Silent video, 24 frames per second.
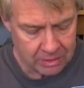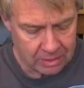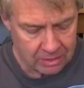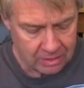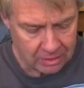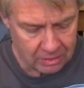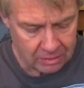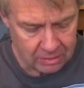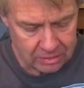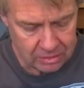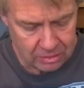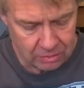
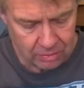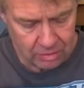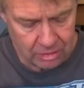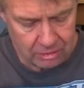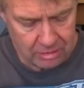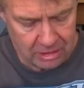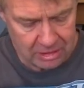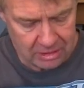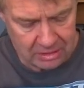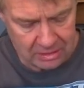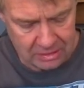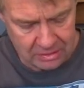Uh, what the
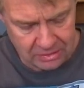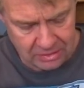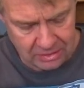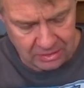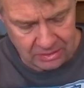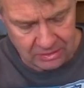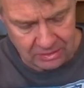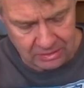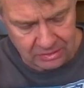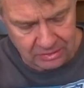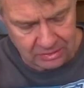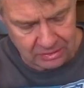ribbon is,
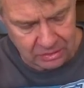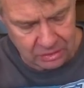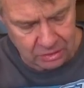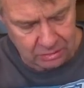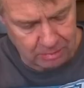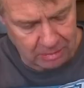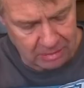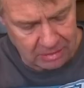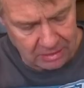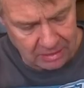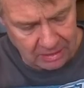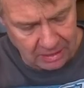is a
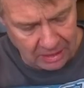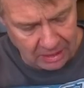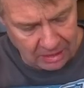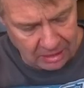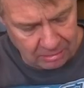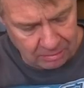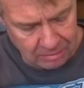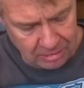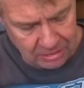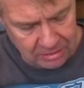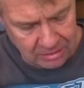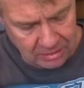suspended
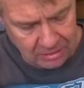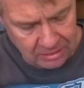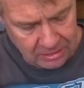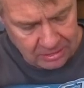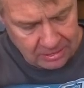element.